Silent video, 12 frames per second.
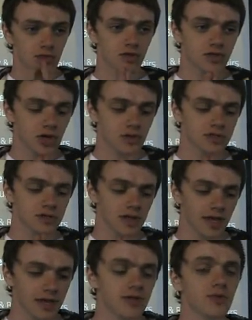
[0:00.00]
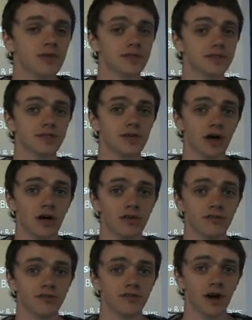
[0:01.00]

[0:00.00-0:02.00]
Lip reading: the total ignorance of